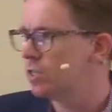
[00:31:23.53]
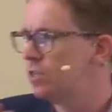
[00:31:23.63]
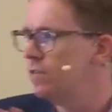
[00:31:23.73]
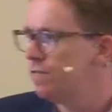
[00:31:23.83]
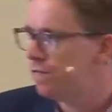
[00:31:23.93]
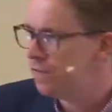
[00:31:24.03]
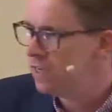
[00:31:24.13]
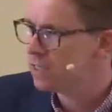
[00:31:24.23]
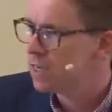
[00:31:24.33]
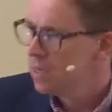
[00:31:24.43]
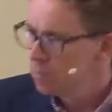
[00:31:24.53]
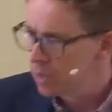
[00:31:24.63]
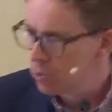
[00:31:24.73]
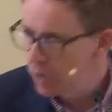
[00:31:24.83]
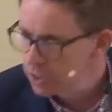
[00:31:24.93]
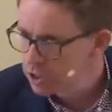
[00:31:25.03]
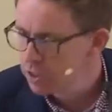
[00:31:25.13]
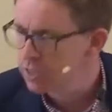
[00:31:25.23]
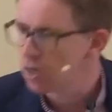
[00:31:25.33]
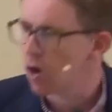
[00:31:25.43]
this defeat. My
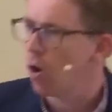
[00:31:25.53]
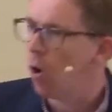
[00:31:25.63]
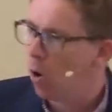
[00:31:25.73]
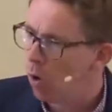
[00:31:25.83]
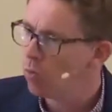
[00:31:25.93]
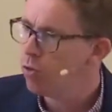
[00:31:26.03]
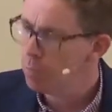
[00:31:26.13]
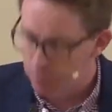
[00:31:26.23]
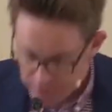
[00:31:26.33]
question is are all the